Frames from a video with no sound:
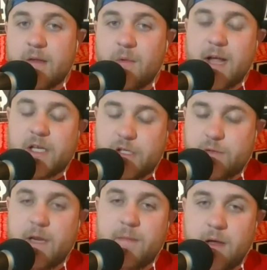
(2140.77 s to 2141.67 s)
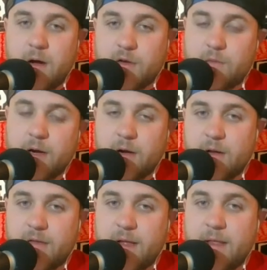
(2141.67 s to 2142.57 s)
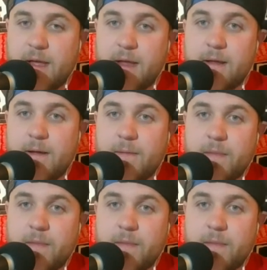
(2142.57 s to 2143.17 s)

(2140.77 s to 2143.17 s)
Someone actually tweeted me on Twitter and said that